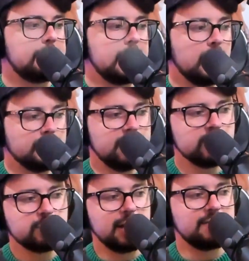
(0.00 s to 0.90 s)
Oh,
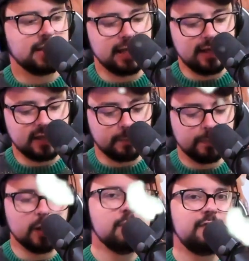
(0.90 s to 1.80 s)
here's what I think. I think
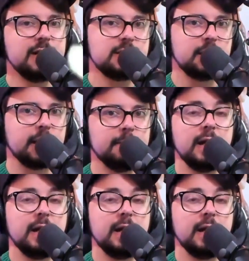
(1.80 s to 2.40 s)
Boba Fett tonight,